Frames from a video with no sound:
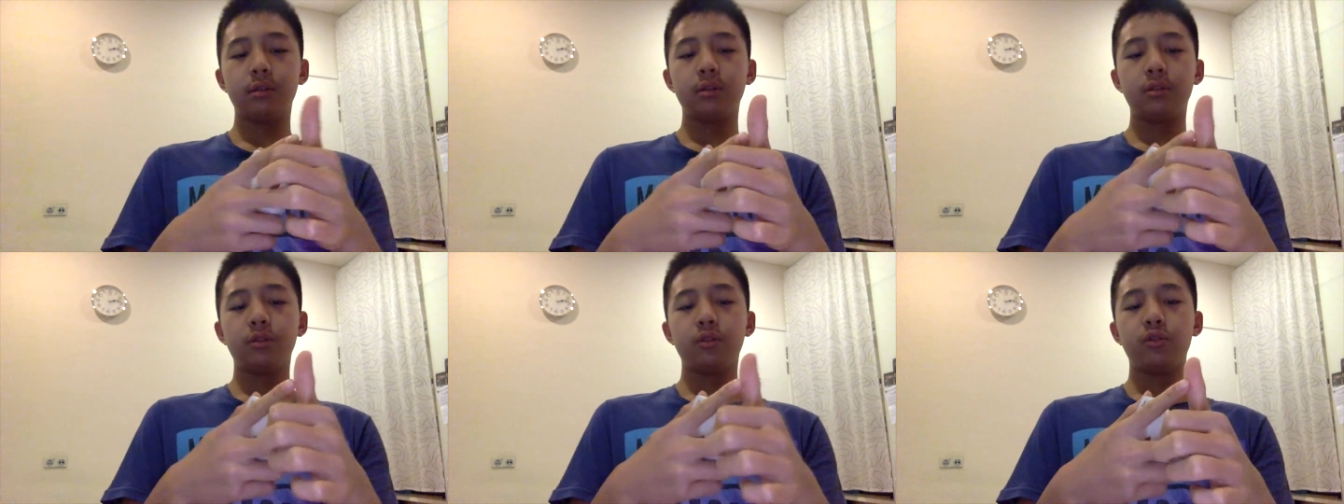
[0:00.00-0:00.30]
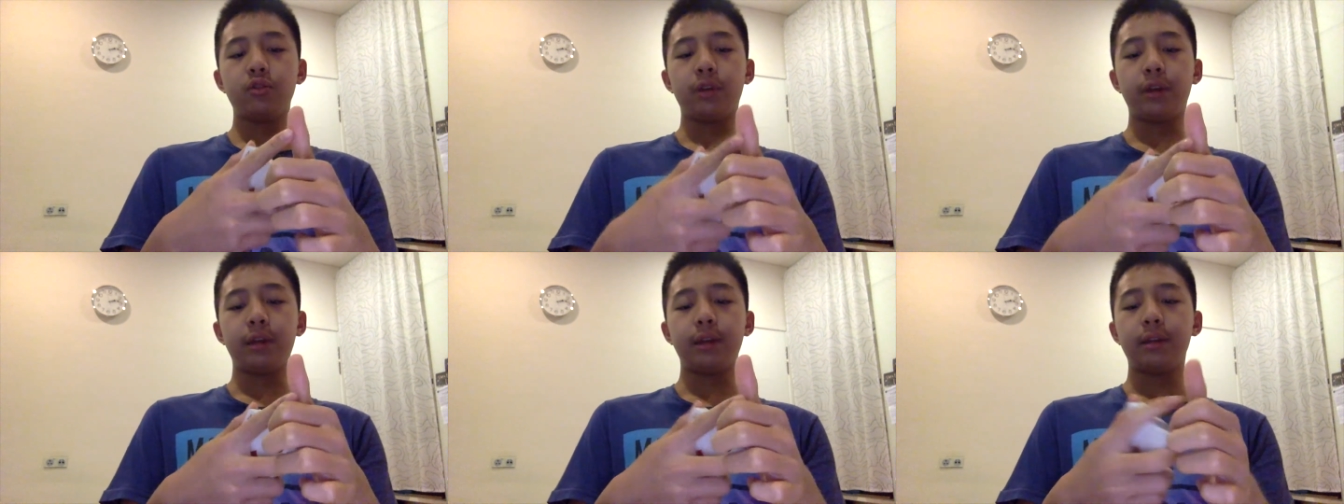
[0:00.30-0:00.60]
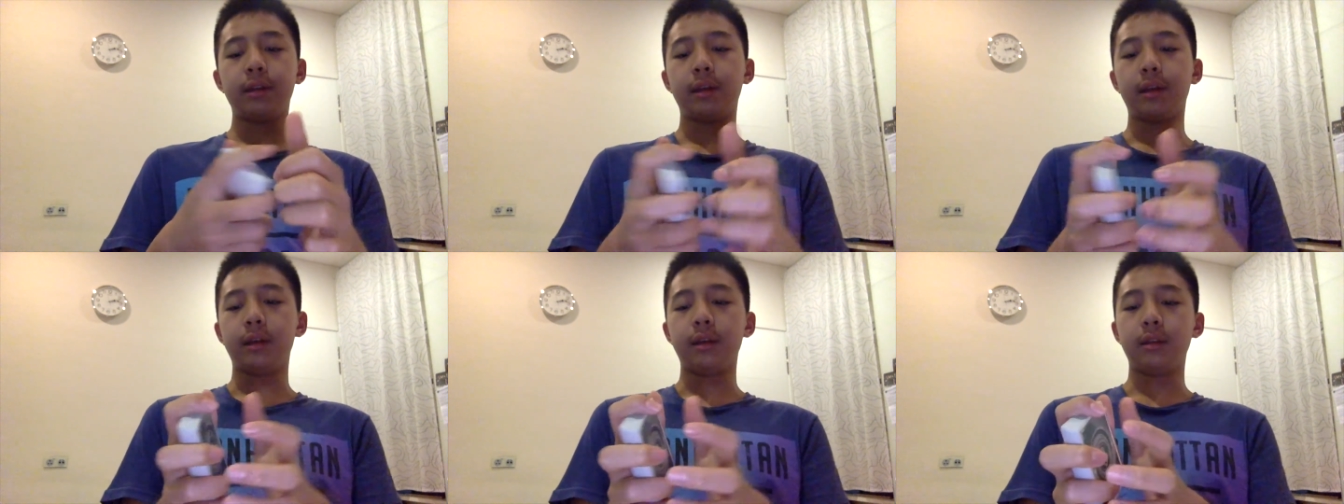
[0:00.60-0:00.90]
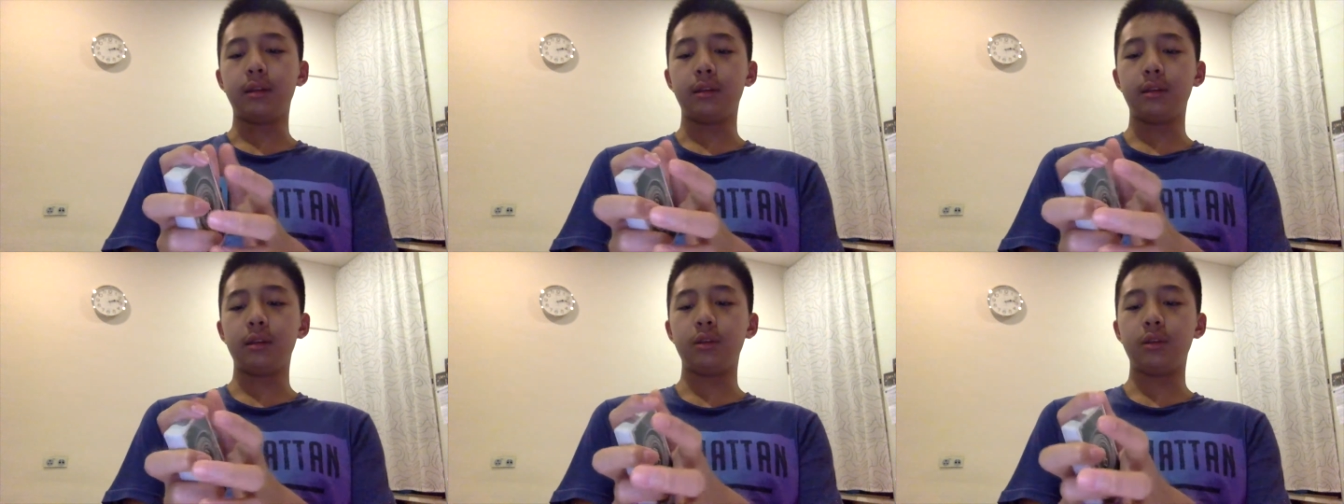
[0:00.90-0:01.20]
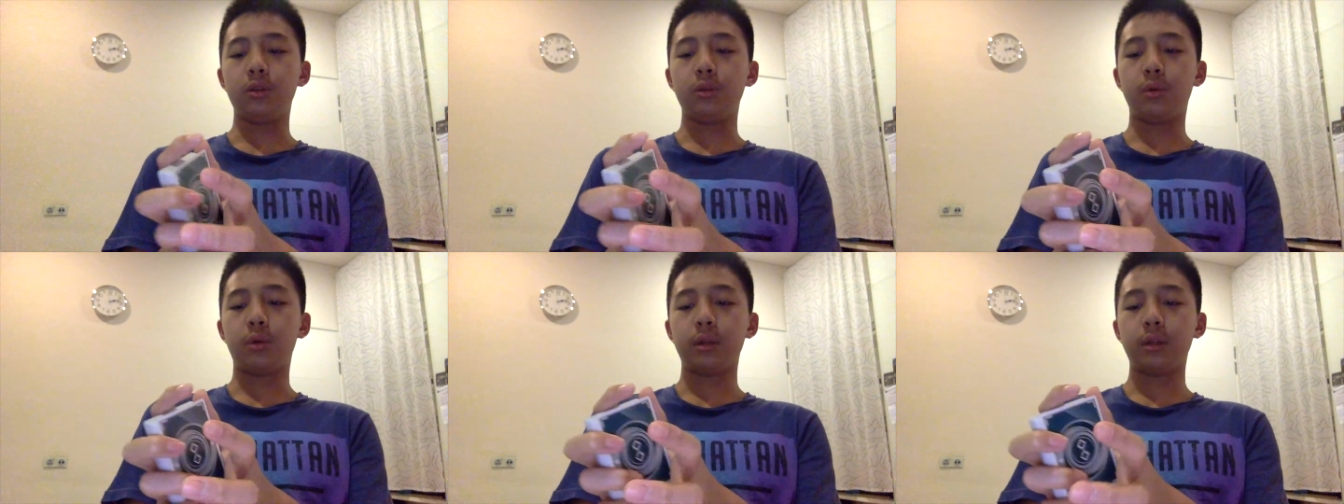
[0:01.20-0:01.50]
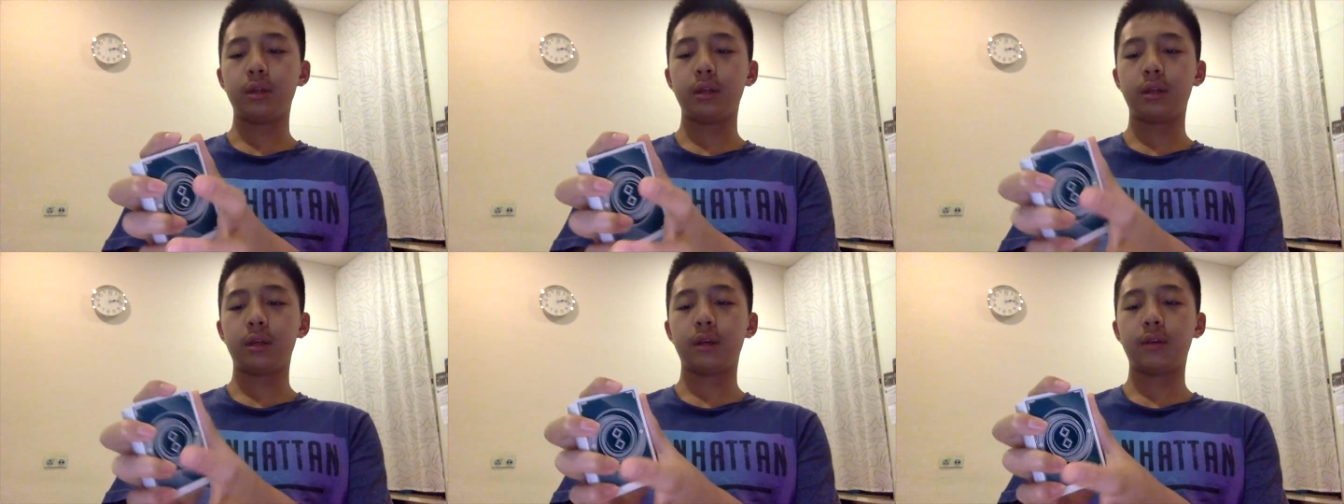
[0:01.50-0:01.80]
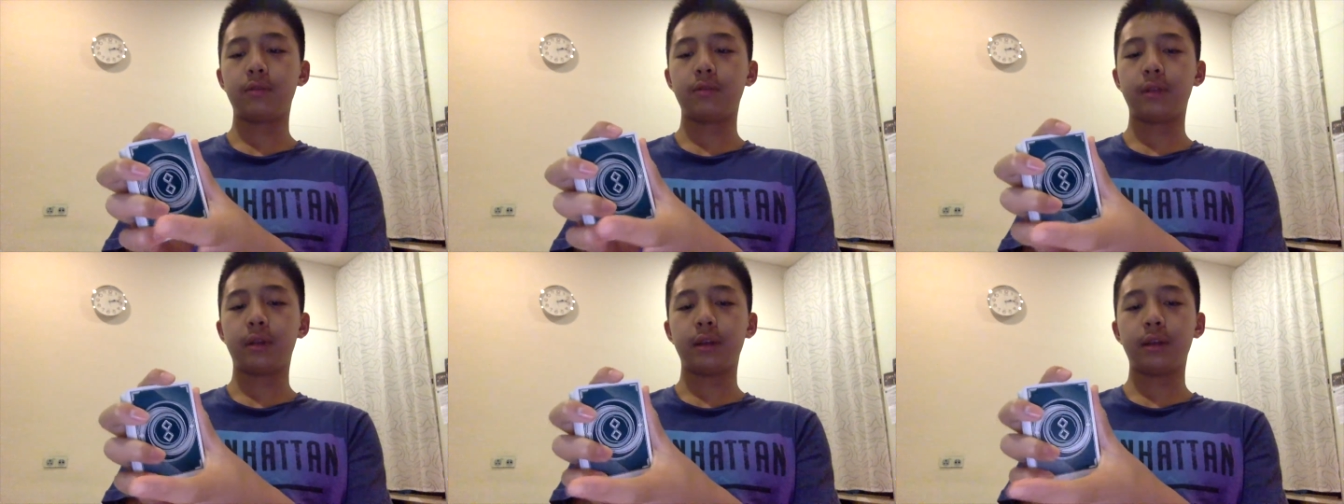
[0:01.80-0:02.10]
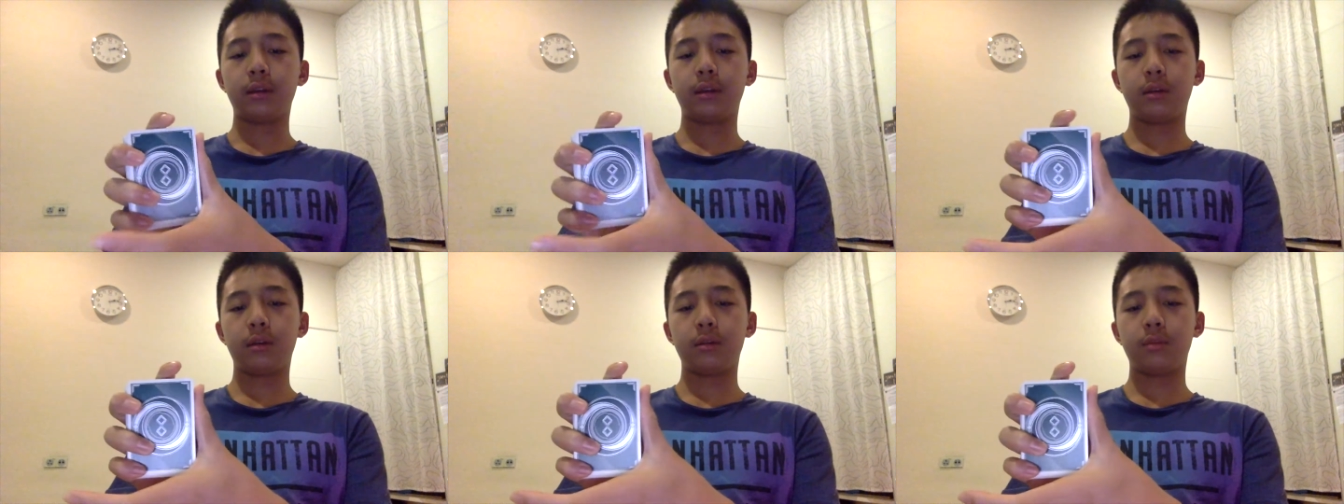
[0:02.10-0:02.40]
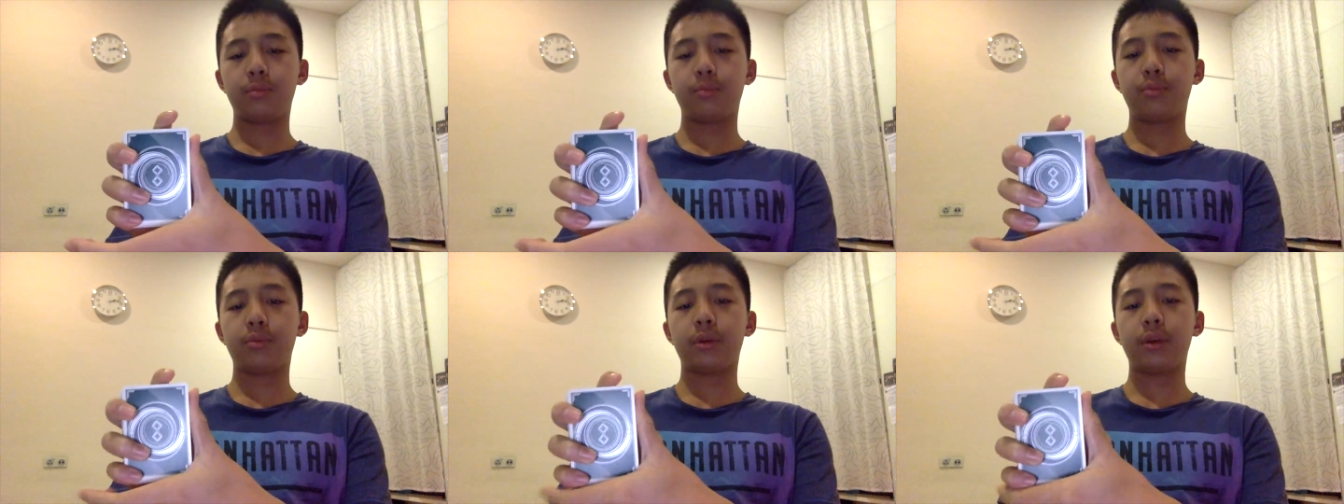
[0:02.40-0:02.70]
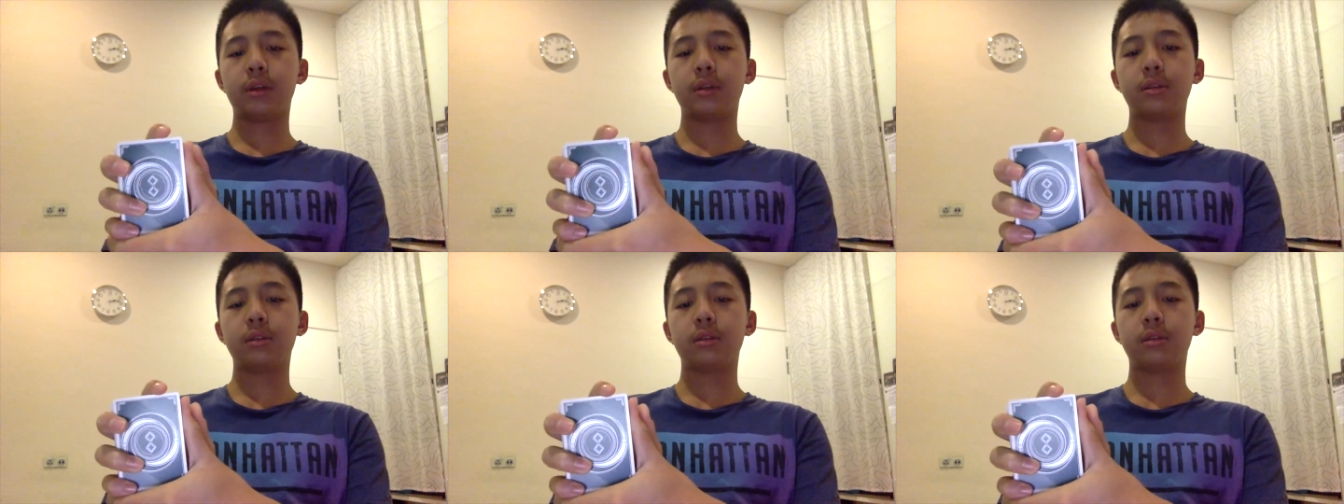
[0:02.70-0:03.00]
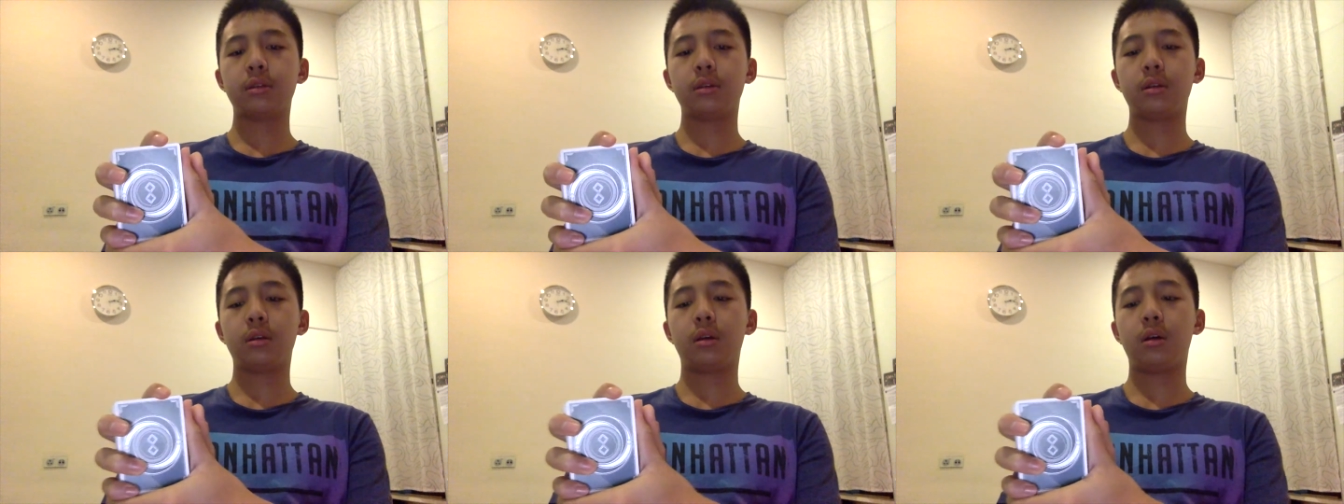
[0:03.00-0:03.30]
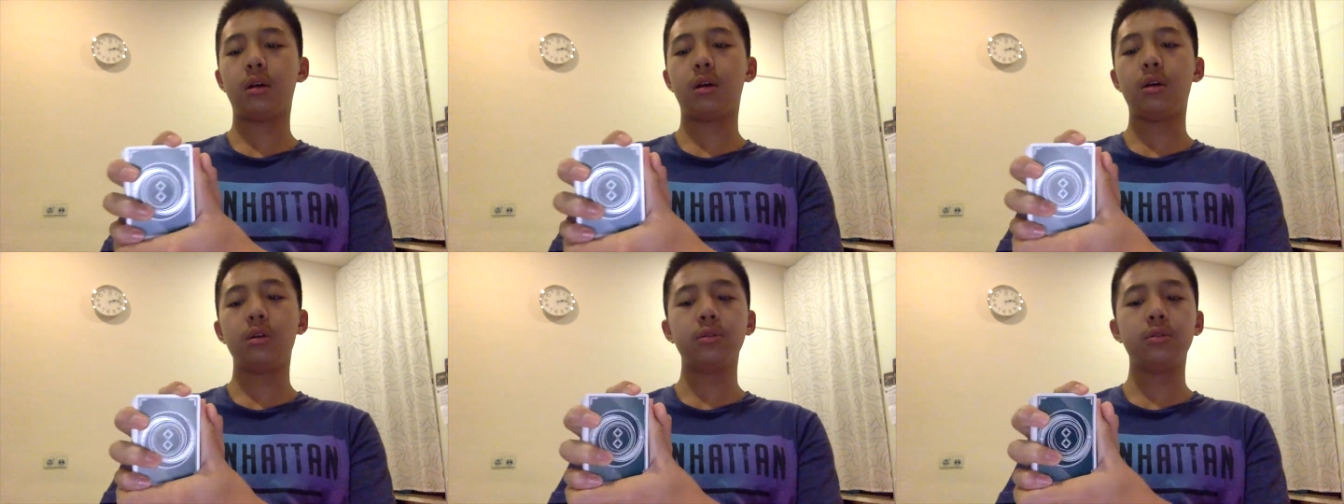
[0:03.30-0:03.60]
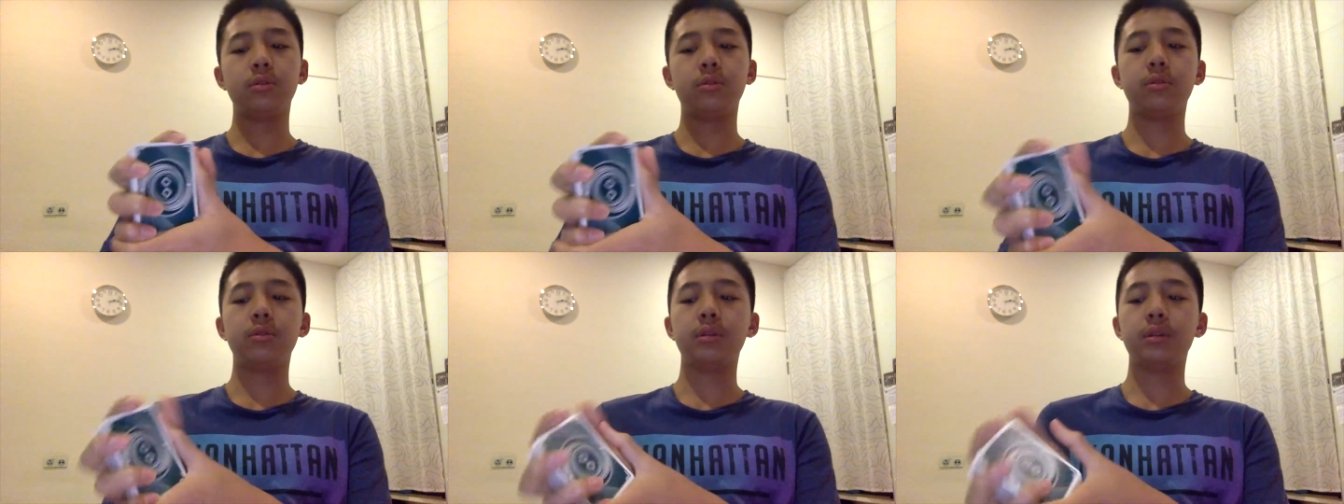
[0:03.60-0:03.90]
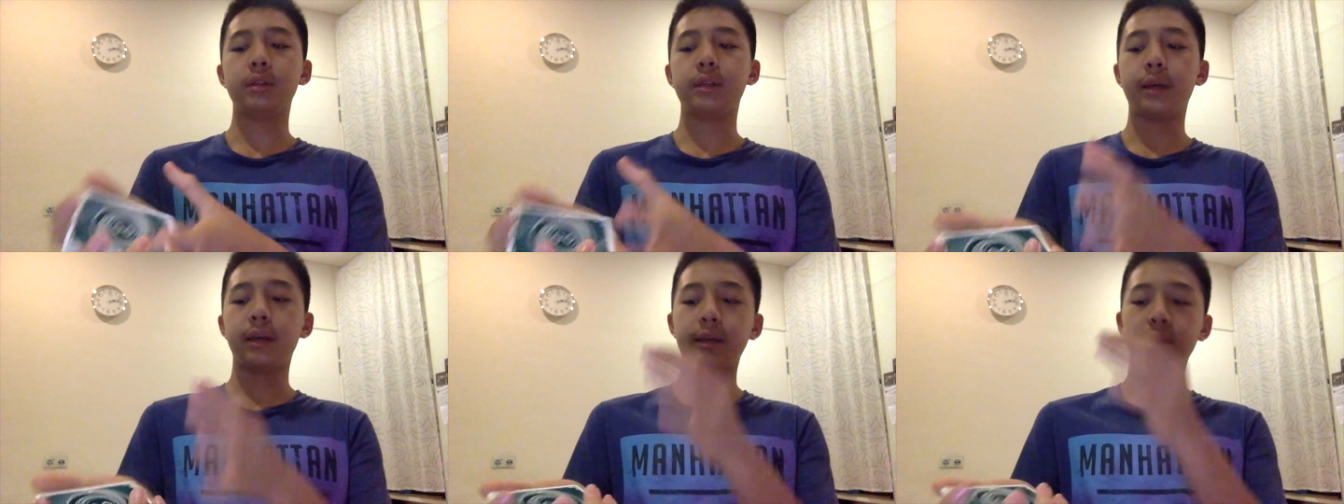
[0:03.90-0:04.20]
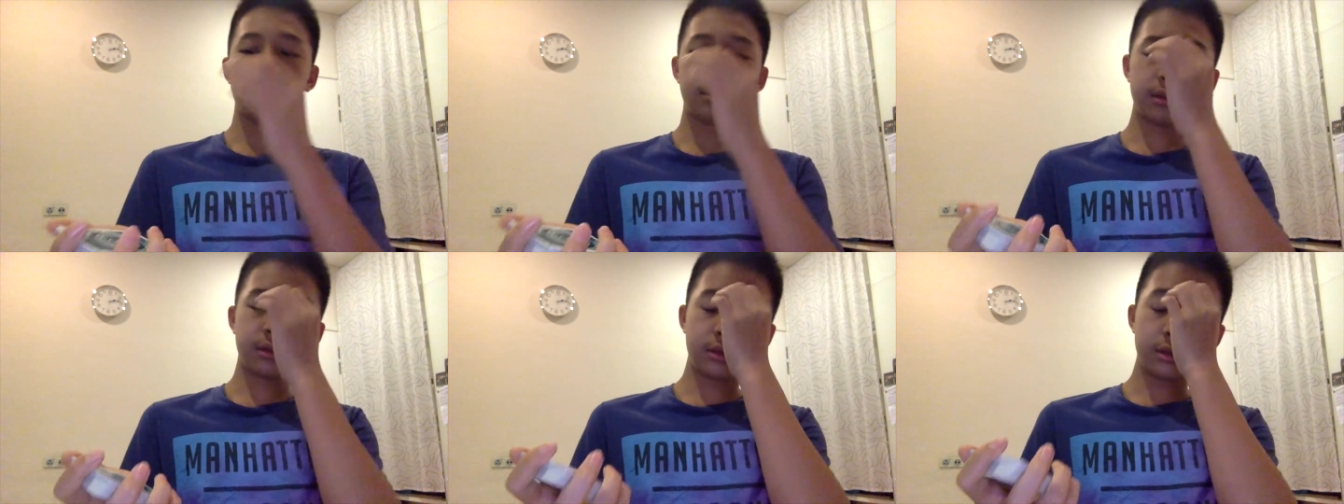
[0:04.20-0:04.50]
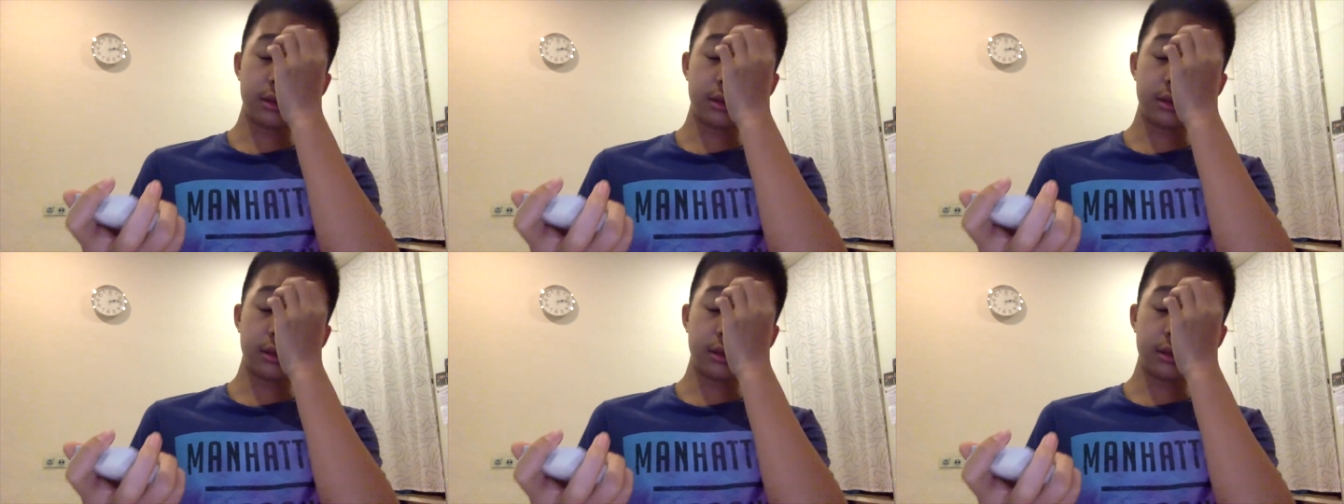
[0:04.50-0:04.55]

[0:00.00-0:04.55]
straight and you want it kind of like pressed onto the deck,